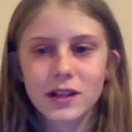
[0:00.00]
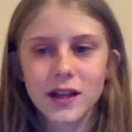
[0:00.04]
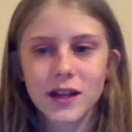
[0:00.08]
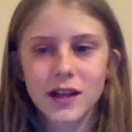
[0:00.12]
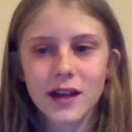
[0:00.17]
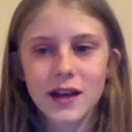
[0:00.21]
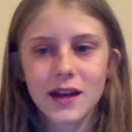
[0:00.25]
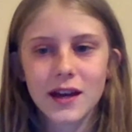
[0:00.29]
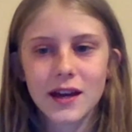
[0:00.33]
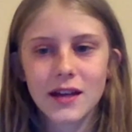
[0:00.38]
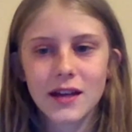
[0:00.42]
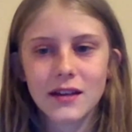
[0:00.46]

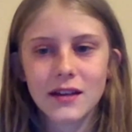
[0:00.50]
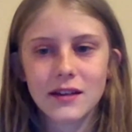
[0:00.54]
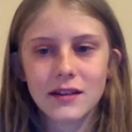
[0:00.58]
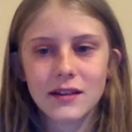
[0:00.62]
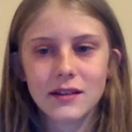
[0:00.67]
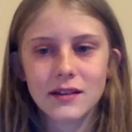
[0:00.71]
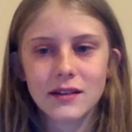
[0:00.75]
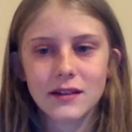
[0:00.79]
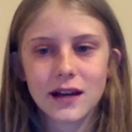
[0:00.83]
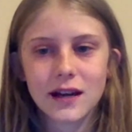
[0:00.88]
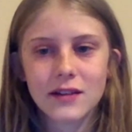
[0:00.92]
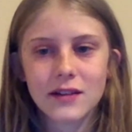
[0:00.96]
And
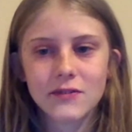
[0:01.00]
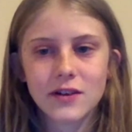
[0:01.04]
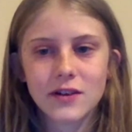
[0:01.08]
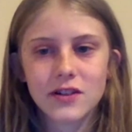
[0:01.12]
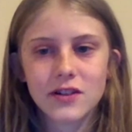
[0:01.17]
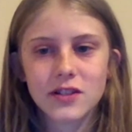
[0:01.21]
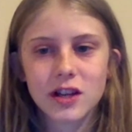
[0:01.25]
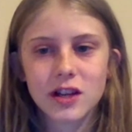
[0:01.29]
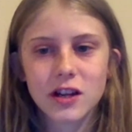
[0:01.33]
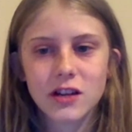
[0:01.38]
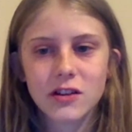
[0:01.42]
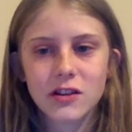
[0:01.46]
as far as
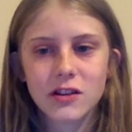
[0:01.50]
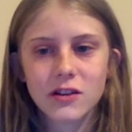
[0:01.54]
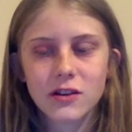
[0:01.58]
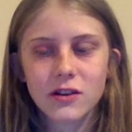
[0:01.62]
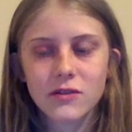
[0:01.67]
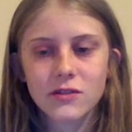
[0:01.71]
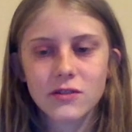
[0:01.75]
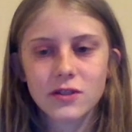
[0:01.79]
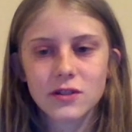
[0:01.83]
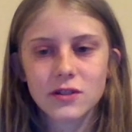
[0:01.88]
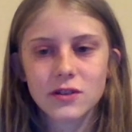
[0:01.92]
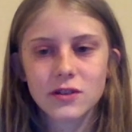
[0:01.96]
cutco
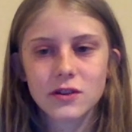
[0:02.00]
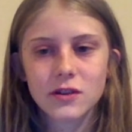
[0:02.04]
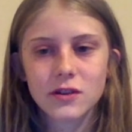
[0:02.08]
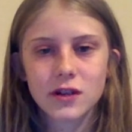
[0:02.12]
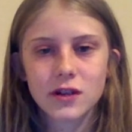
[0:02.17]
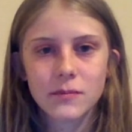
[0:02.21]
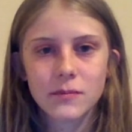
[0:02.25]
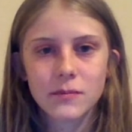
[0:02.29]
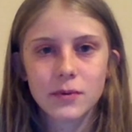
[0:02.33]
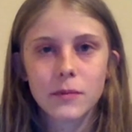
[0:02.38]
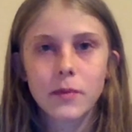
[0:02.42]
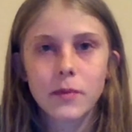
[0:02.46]
goes, you
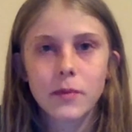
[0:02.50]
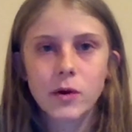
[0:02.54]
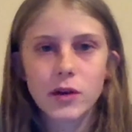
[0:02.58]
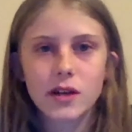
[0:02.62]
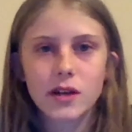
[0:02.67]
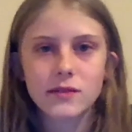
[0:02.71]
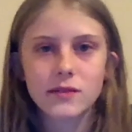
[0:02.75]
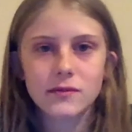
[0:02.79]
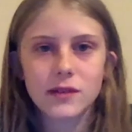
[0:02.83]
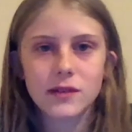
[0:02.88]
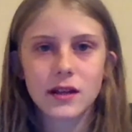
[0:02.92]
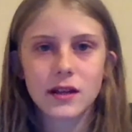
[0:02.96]
get promoted
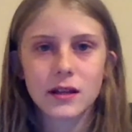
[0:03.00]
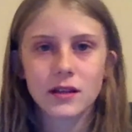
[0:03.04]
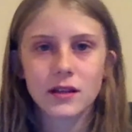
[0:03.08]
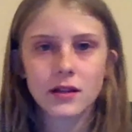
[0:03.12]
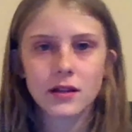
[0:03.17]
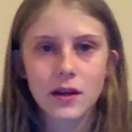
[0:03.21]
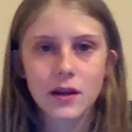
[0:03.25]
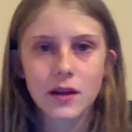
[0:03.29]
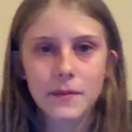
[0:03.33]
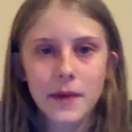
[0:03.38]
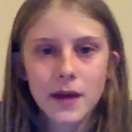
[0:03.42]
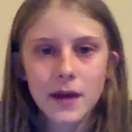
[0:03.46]
and you
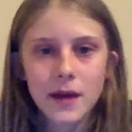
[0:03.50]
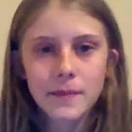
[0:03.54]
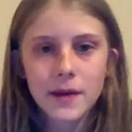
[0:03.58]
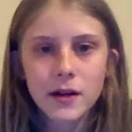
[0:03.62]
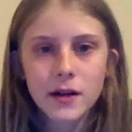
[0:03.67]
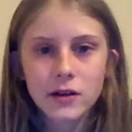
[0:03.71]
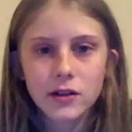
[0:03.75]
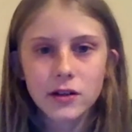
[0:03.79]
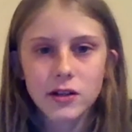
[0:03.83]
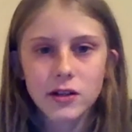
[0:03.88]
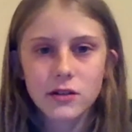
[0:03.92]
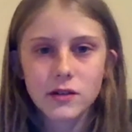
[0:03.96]
get paid
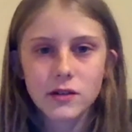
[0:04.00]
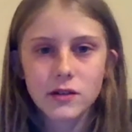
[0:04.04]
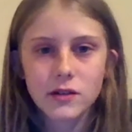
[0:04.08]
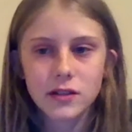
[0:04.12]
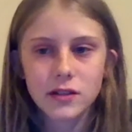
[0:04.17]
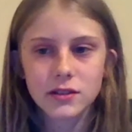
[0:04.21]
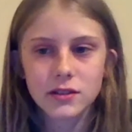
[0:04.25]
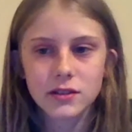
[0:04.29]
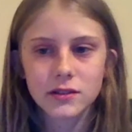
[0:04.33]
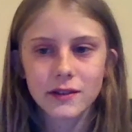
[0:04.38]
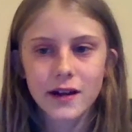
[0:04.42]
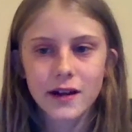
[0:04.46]
better, and you get
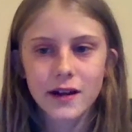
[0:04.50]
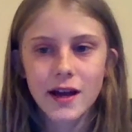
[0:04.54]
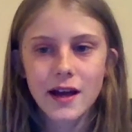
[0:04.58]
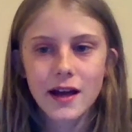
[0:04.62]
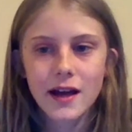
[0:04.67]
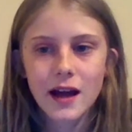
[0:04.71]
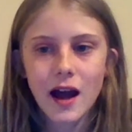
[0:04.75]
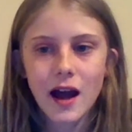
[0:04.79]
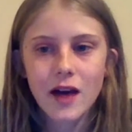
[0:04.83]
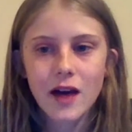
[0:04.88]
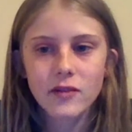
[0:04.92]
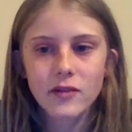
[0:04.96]
to
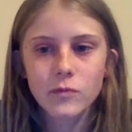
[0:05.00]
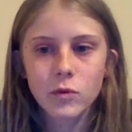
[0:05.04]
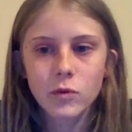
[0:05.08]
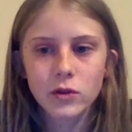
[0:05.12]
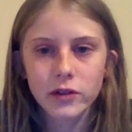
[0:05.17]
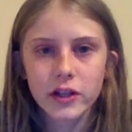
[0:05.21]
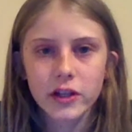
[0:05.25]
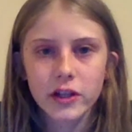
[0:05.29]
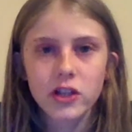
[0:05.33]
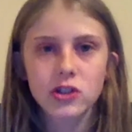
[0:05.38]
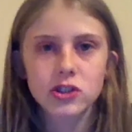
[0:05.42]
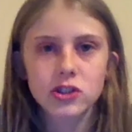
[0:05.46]
have more
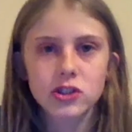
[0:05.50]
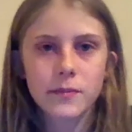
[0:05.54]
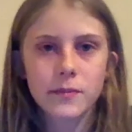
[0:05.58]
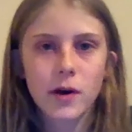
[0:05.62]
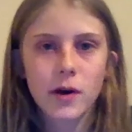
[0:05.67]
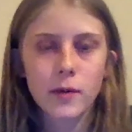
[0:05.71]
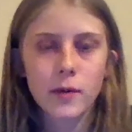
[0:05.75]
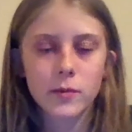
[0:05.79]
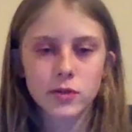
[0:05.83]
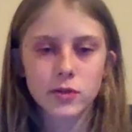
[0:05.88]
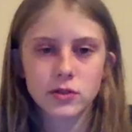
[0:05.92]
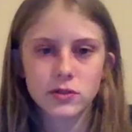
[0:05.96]
leadership
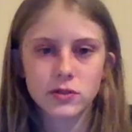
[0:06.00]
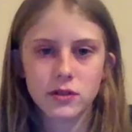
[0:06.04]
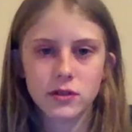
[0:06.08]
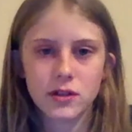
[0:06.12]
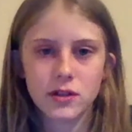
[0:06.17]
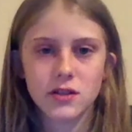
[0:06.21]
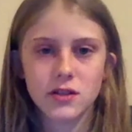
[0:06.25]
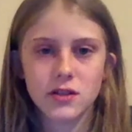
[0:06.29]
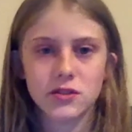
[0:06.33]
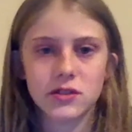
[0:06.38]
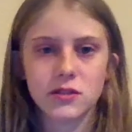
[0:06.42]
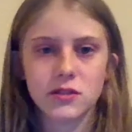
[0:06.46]

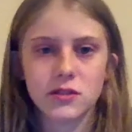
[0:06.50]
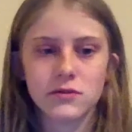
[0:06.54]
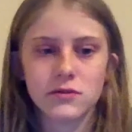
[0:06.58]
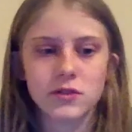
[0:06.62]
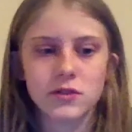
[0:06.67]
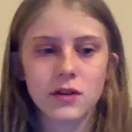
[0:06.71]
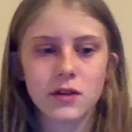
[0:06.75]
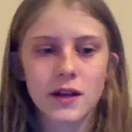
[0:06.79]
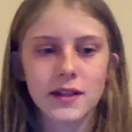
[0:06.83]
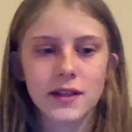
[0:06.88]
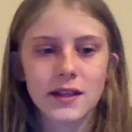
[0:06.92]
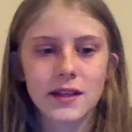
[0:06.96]
opportunities too.
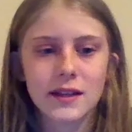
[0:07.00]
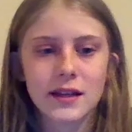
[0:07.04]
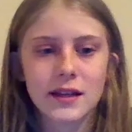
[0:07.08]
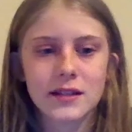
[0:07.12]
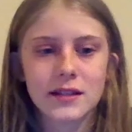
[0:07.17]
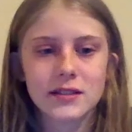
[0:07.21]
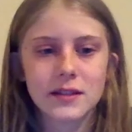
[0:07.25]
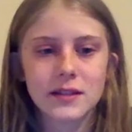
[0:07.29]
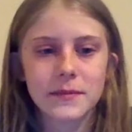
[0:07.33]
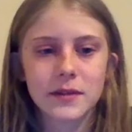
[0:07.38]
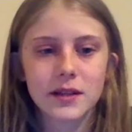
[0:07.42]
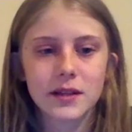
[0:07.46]
So I think
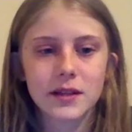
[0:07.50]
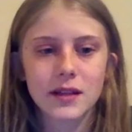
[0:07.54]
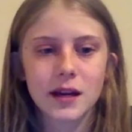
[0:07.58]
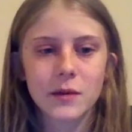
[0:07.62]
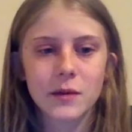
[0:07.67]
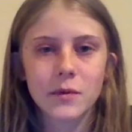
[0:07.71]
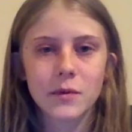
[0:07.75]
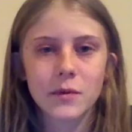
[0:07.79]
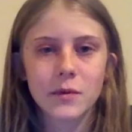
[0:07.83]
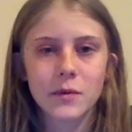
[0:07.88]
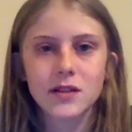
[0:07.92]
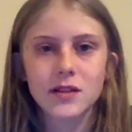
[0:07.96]
that's something that I
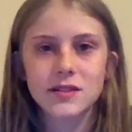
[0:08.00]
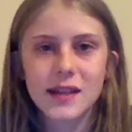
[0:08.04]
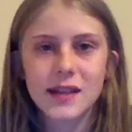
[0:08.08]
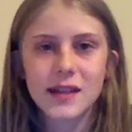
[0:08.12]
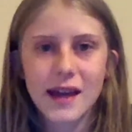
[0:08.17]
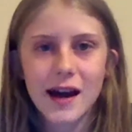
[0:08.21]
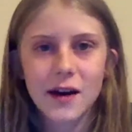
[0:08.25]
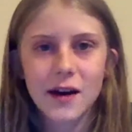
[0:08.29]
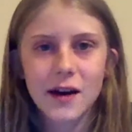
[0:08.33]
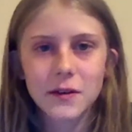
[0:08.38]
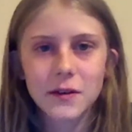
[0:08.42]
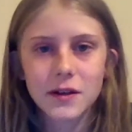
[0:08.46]
want to stick
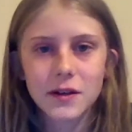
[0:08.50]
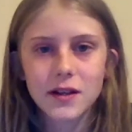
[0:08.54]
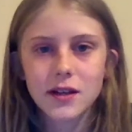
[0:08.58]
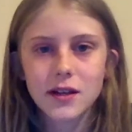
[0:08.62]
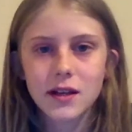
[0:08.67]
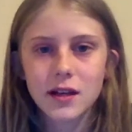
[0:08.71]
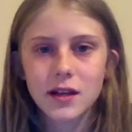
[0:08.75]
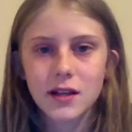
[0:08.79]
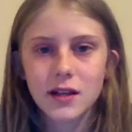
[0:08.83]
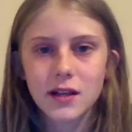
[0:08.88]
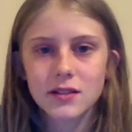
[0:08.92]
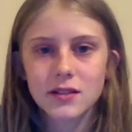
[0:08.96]
out
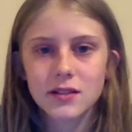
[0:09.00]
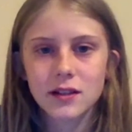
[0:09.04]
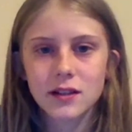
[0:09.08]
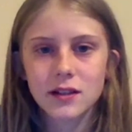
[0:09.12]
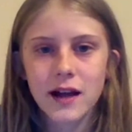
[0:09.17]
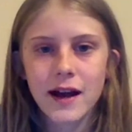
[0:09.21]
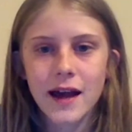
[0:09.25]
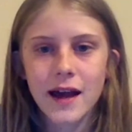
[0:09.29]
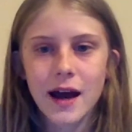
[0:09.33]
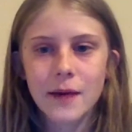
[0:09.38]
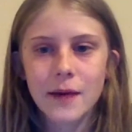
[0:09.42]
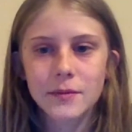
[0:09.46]
until
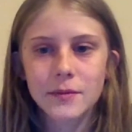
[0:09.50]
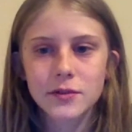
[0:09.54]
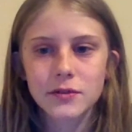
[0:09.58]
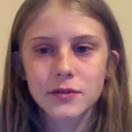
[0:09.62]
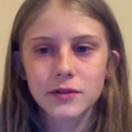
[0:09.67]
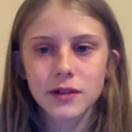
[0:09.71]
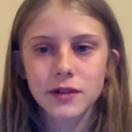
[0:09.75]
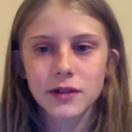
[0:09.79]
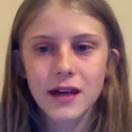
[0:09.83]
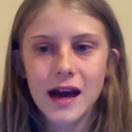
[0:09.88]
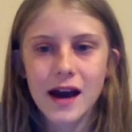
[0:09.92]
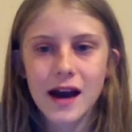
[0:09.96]
I
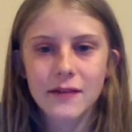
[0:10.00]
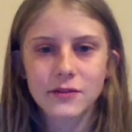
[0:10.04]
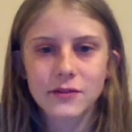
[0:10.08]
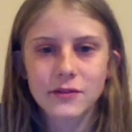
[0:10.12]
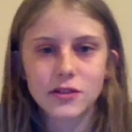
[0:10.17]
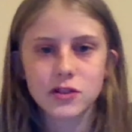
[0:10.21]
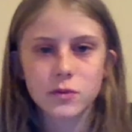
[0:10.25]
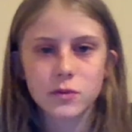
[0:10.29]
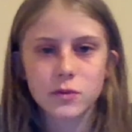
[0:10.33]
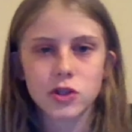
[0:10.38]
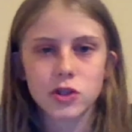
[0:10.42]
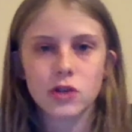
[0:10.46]
absolutely have to
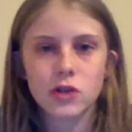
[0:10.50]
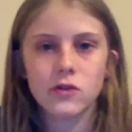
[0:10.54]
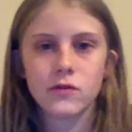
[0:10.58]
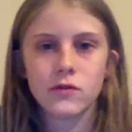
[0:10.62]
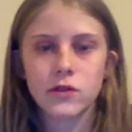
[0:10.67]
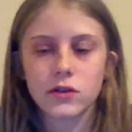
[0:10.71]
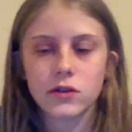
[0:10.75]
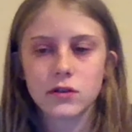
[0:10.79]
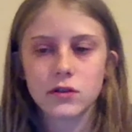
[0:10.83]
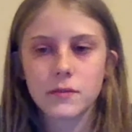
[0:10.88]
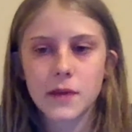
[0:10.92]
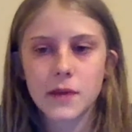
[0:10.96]
switch
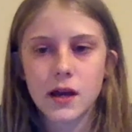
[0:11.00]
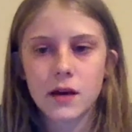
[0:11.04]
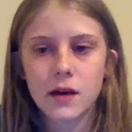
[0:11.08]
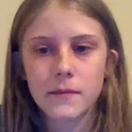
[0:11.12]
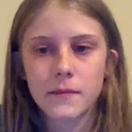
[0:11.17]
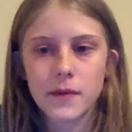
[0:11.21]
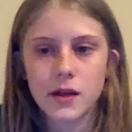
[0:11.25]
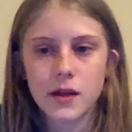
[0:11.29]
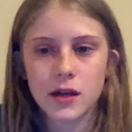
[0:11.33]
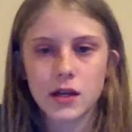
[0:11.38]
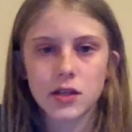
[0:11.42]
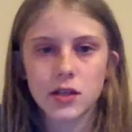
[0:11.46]
over to
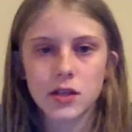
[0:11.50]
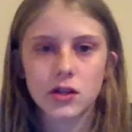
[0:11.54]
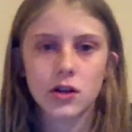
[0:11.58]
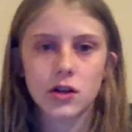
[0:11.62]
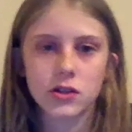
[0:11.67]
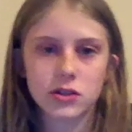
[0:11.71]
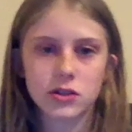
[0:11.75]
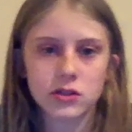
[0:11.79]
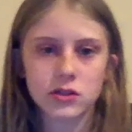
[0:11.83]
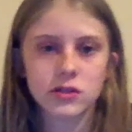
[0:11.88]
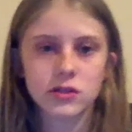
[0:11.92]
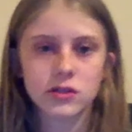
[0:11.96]
becoming a
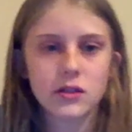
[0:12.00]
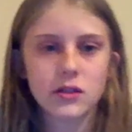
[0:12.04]
doctor.